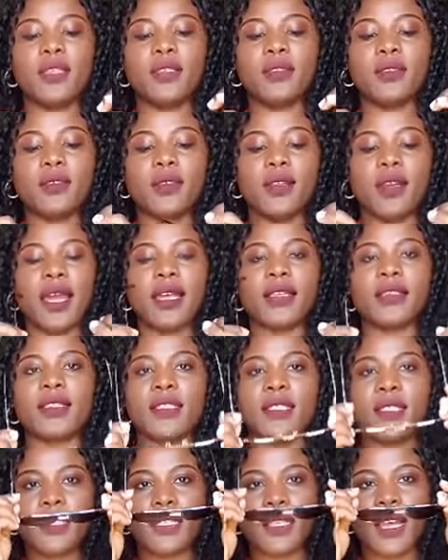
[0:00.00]
these
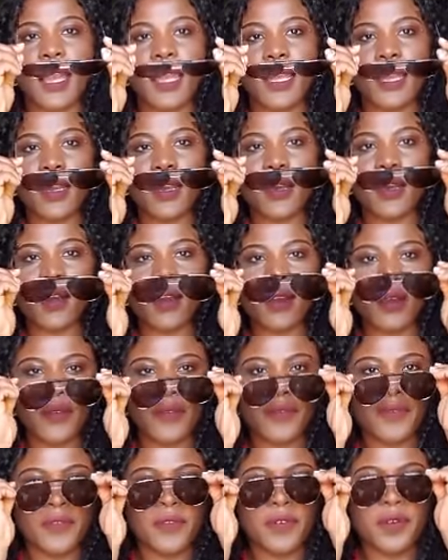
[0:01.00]
glasses I got
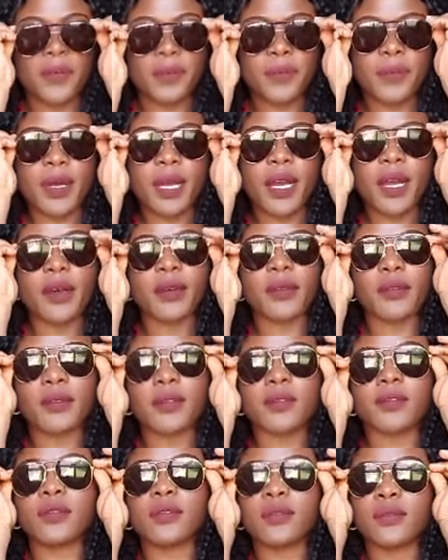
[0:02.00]
for about
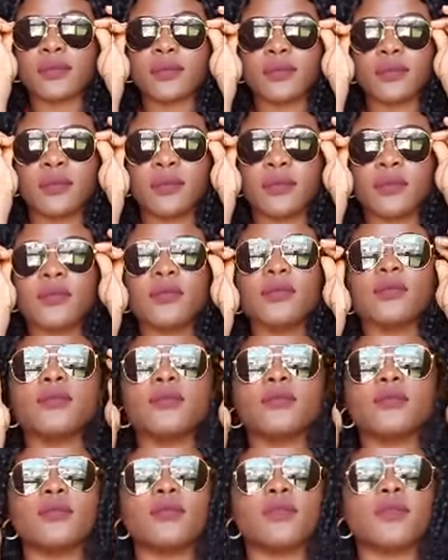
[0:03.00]

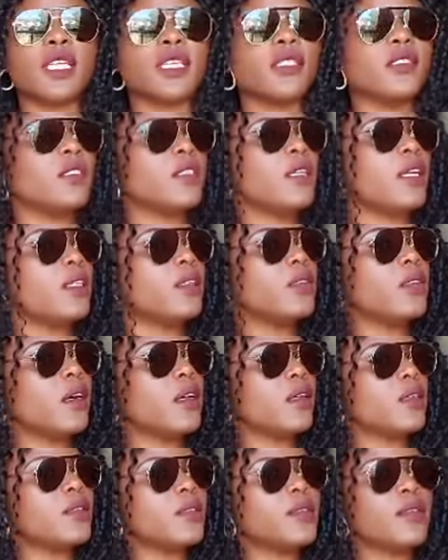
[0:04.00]

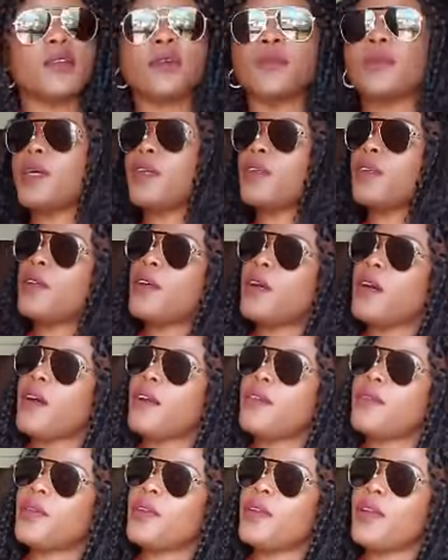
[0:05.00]
$99, about
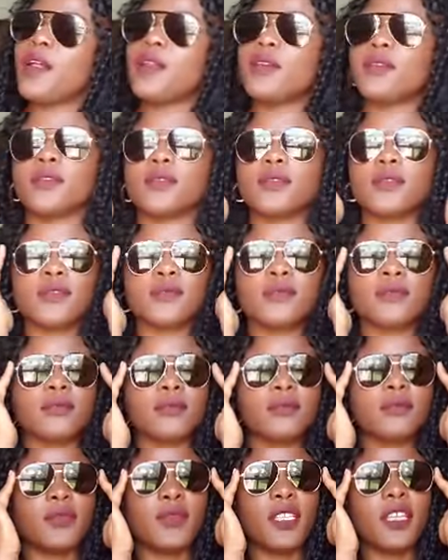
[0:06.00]
$100.
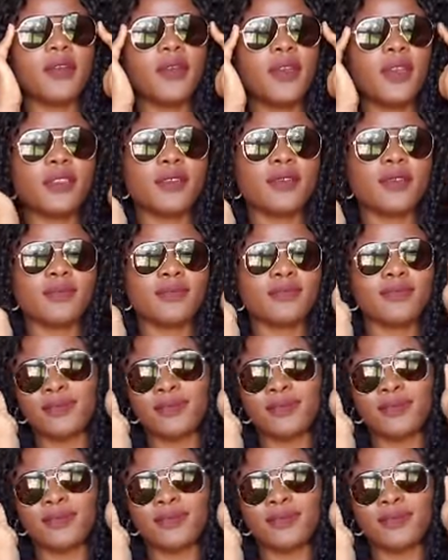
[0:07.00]
There it is.